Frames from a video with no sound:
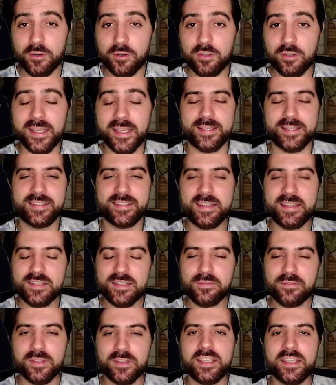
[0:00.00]
are all
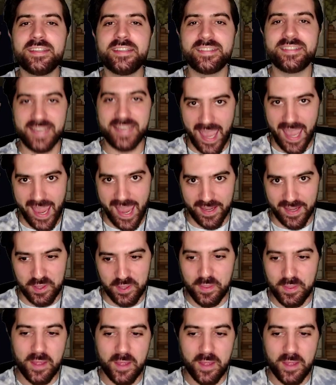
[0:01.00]
extensively tagged.